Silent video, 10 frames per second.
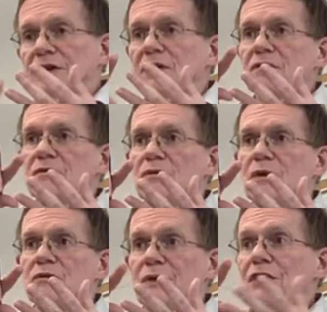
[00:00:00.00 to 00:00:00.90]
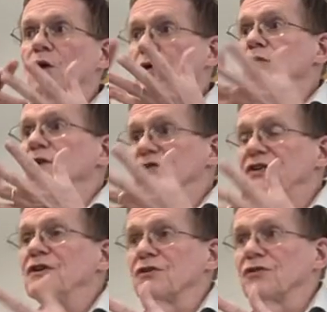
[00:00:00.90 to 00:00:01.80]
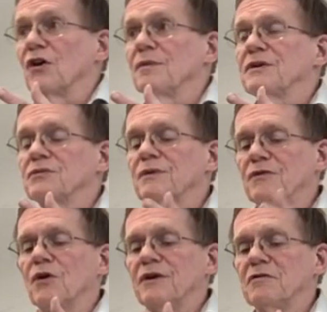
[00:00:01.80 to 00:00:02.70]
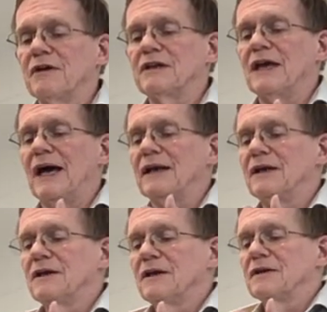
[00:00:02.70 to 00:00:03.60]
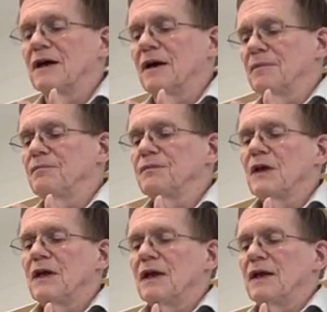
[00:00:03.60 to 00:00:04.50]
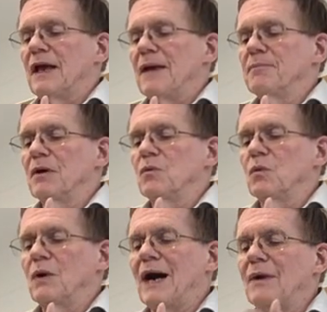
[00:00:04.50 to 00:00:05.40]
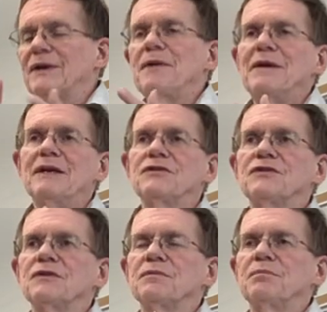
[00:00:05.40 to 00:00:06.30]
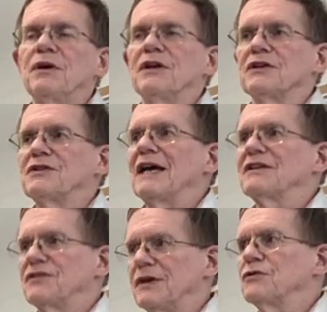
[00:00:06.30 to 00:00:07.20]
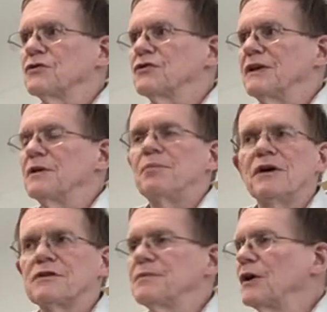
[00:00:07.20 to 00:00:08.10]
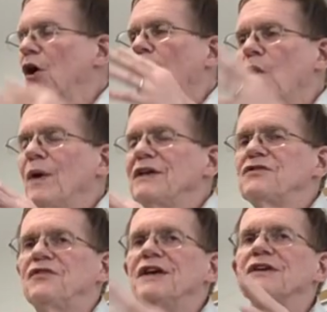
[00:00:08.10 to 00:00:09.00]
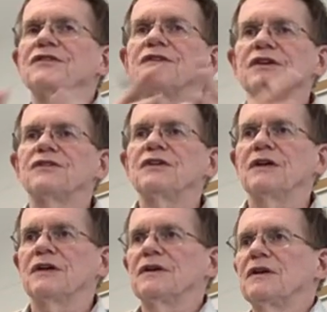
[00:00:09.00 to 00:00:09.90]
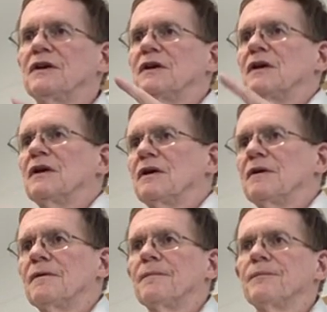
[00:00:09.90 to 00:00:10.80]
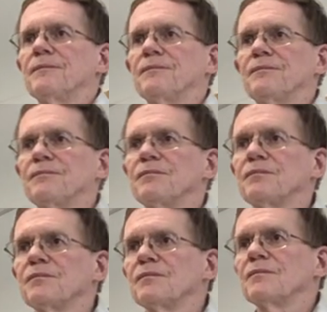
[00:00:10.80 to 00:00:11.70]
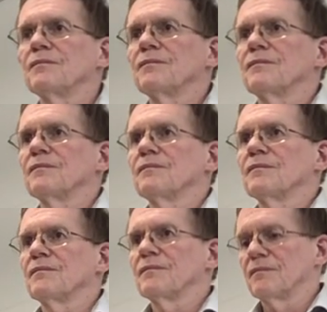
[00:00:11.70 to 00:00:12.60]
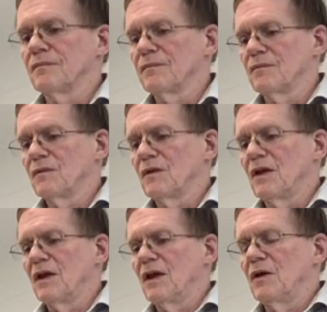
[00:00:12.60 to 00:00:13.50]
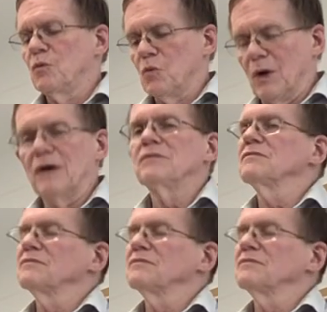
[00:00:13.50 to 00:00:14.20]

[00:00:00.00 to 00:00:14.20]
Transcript: they're, what, we know who the sinners are, because we've already read that. Um, But how are they being punished? That's interesting, the punishment always fits the sin. I wonder if they're gonna give them excess of what they wanted on earth. Well,